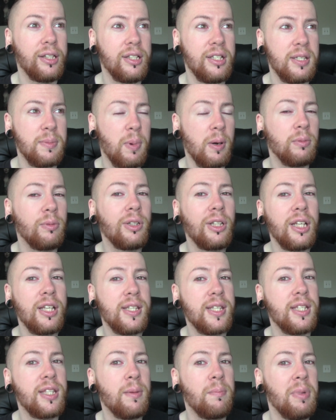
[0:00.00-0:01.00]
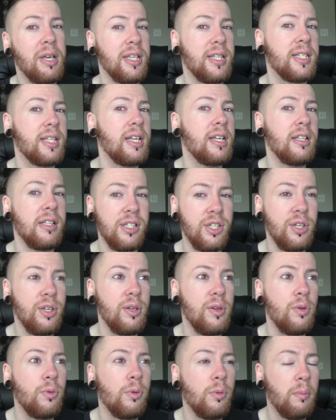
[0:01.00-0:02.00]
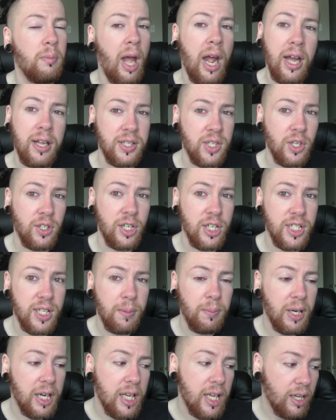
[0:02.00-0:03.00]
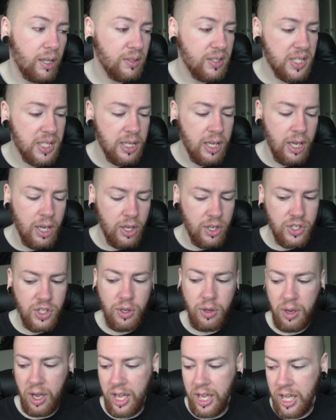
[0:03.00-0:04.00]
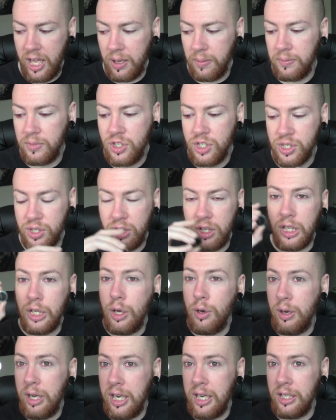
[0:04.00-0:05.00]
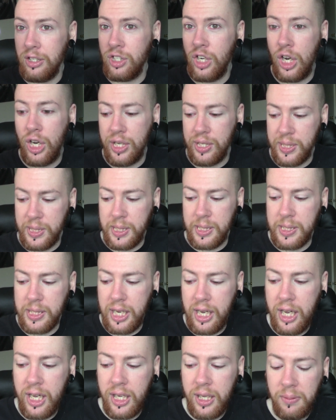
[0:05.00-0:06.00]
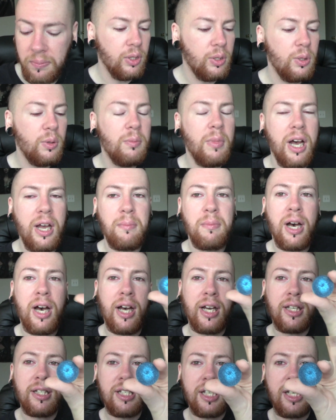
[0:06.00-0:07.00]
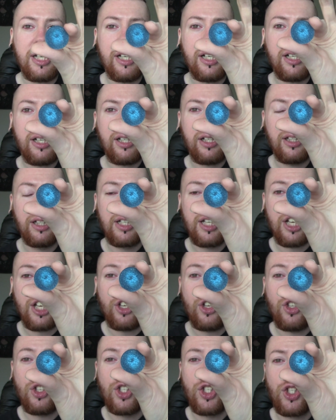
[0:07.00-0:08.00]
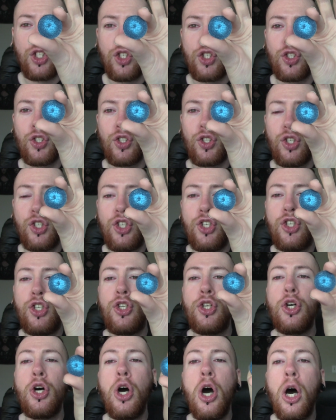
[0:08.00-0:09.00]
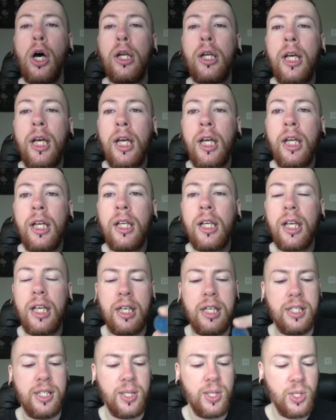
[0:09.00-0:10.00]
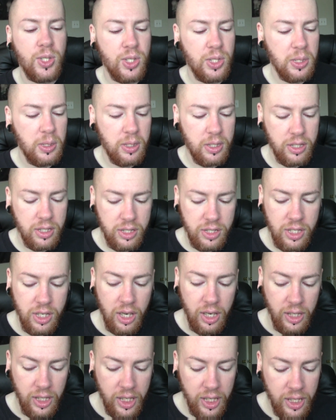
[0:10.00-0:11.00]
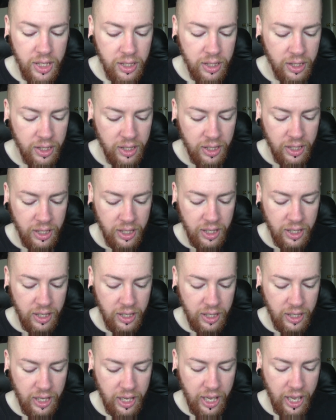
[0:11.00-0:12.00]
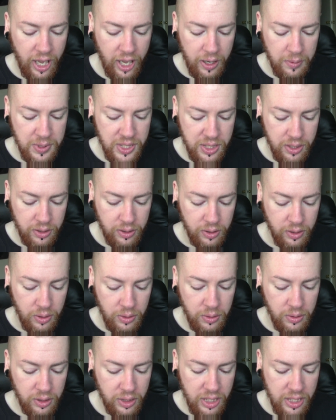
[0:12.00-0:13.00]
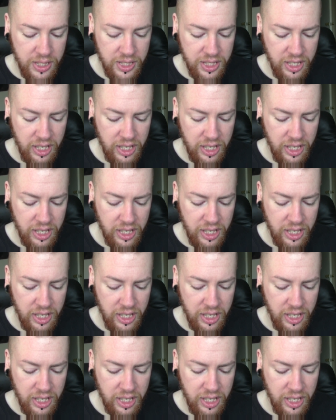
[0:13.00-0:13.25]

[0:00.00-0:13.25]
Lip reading: this probably isn't the best thing to pass on to somebody else. So I am just gonna go ahead and toss this guy. Blew my mind here is stunning. It is stunning. Absolutely